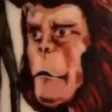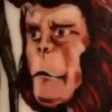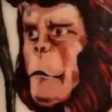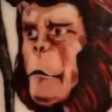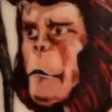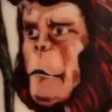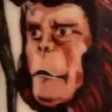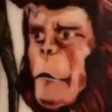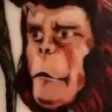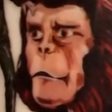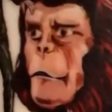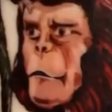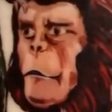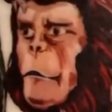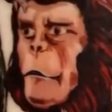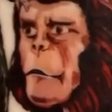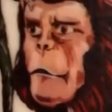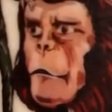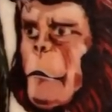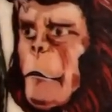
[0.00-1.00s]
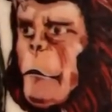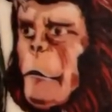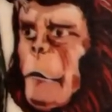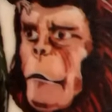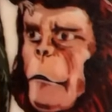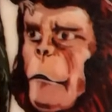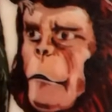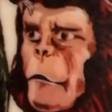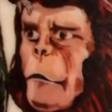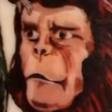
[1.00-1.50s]
So this came out
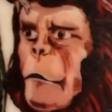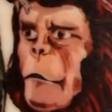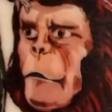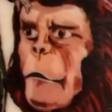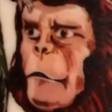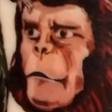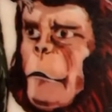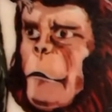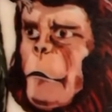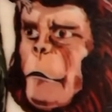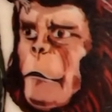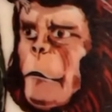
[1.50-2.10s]
right as the